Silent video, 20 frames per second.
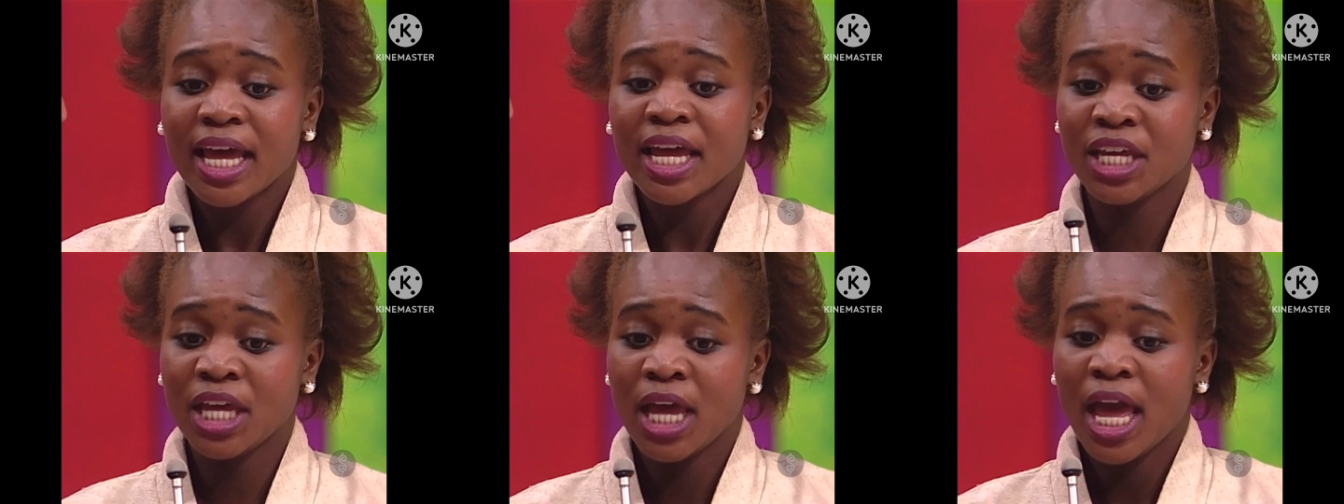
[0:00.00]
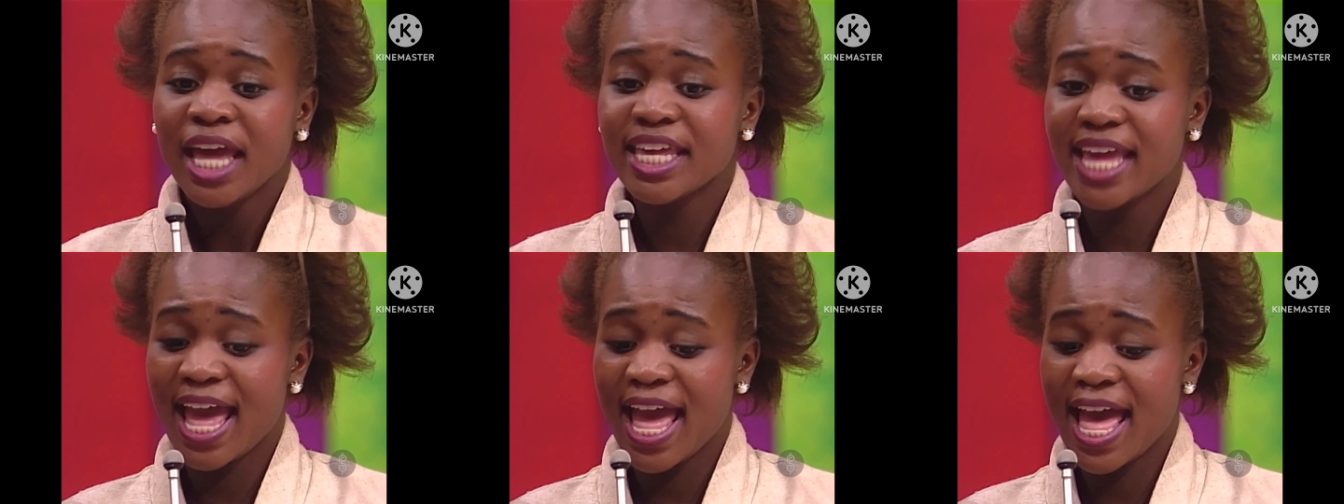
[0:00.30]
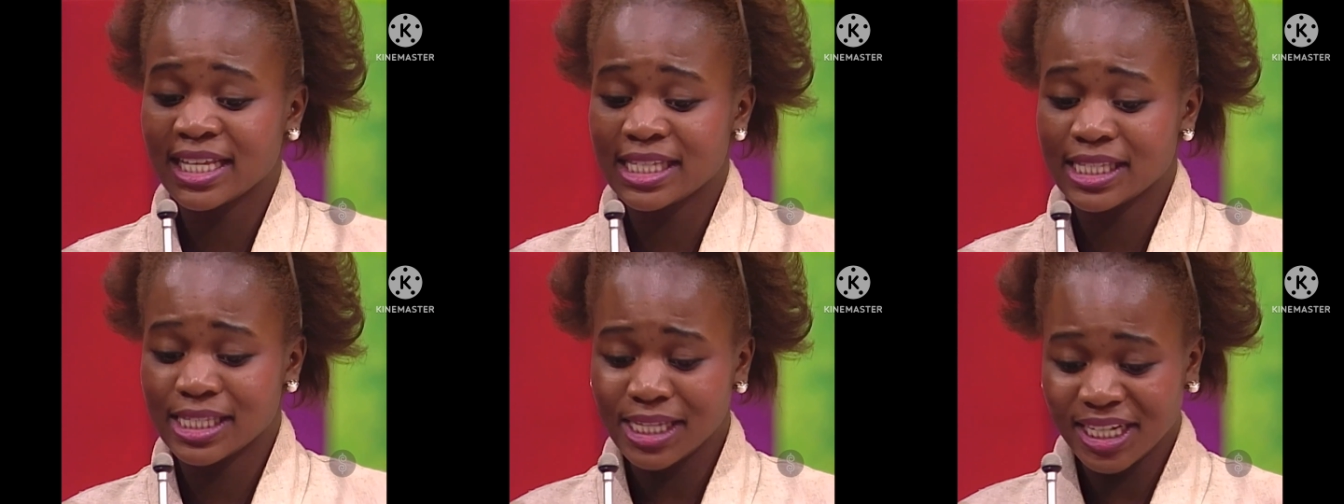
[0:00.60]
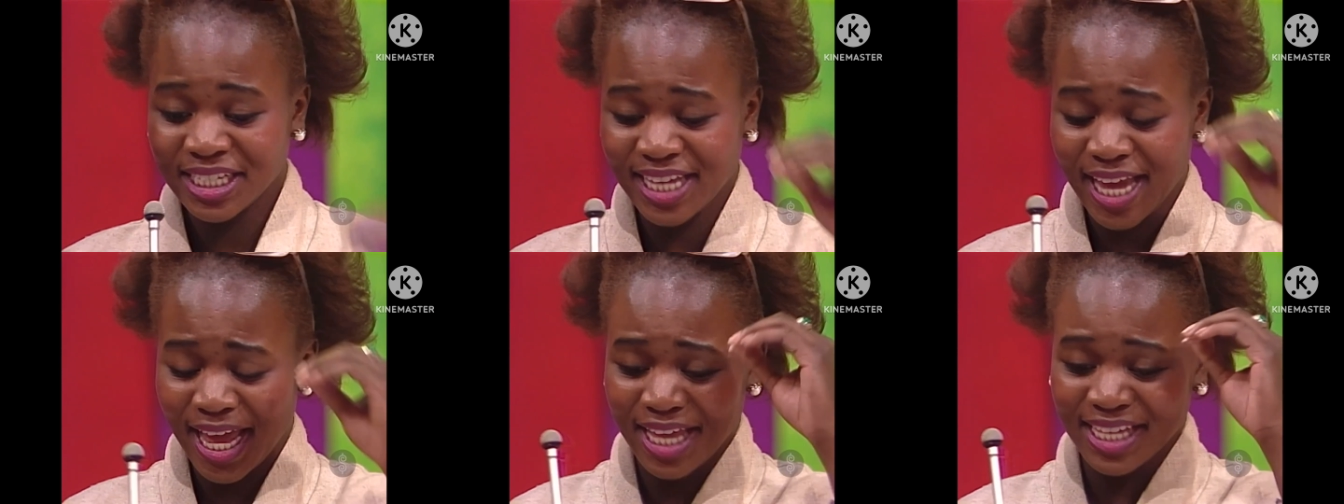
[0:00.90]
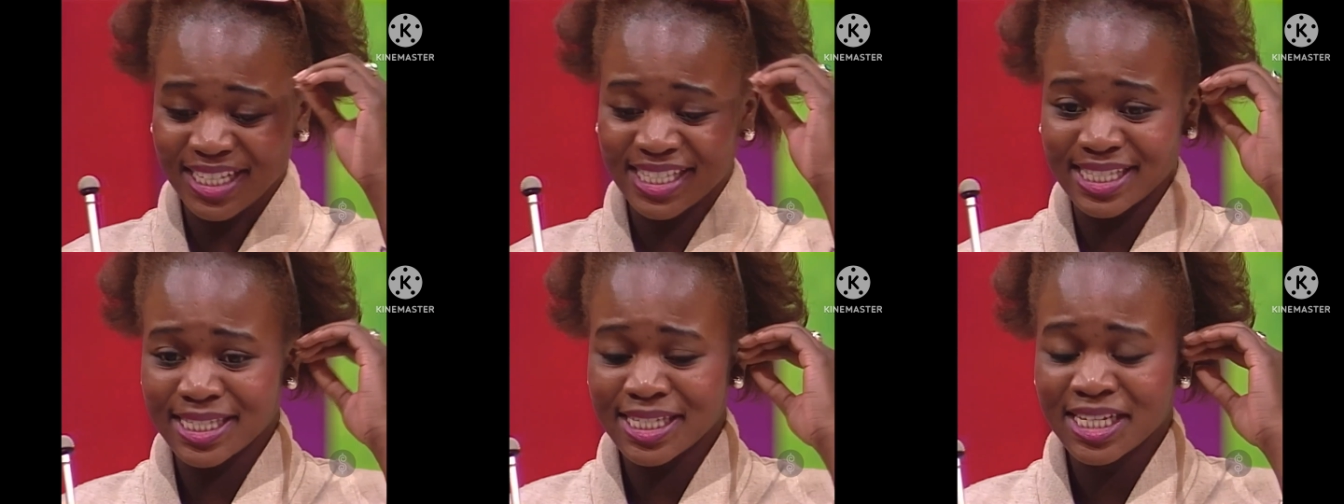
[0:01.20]
yes. Would you like
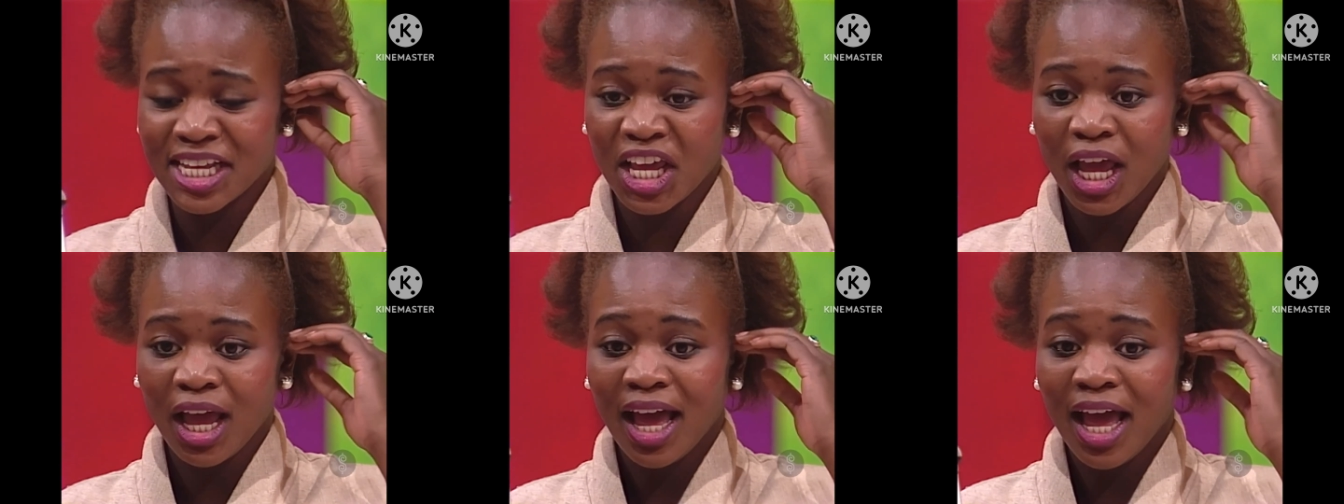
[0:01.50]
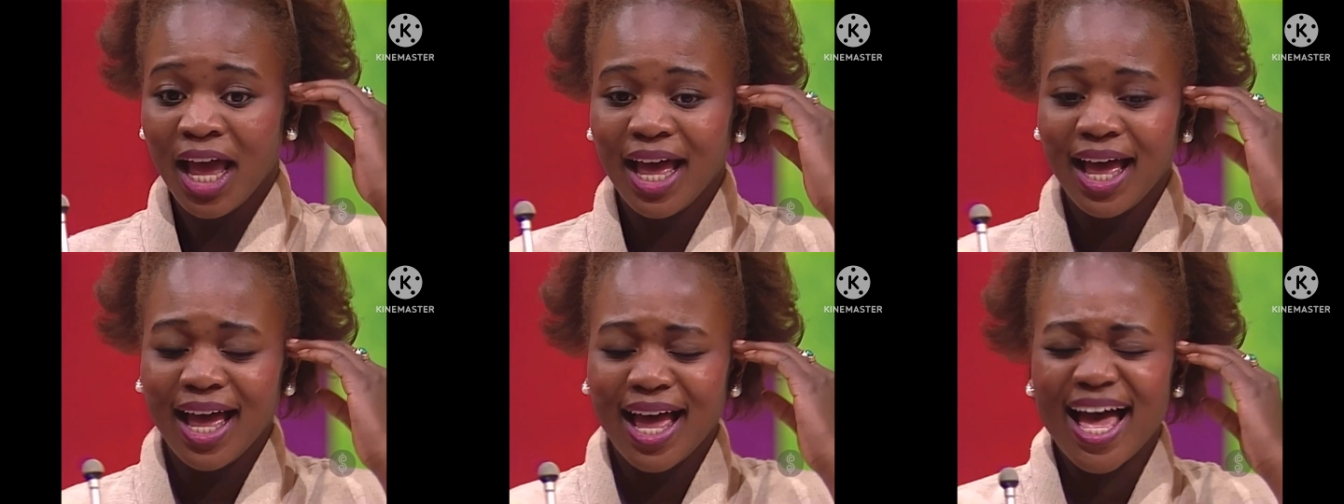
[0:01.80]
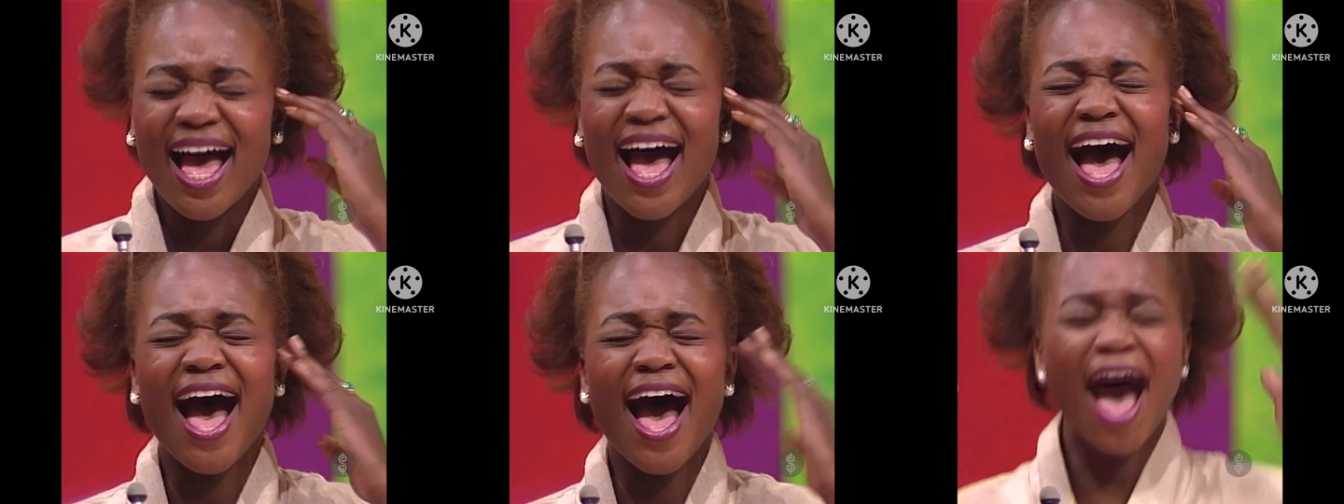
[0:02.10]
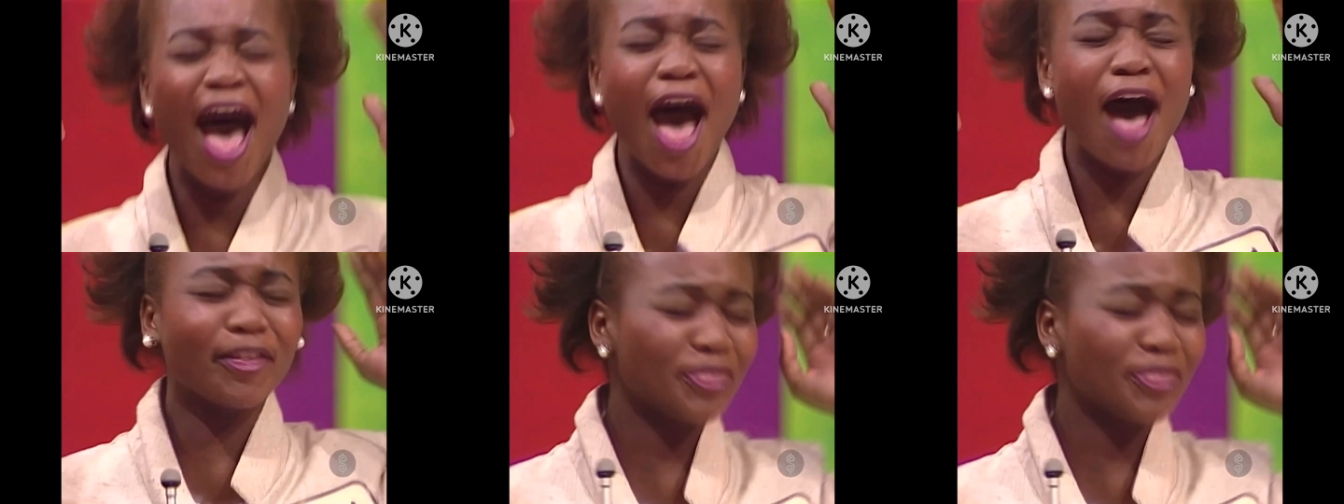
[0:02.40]
to win three oh, more?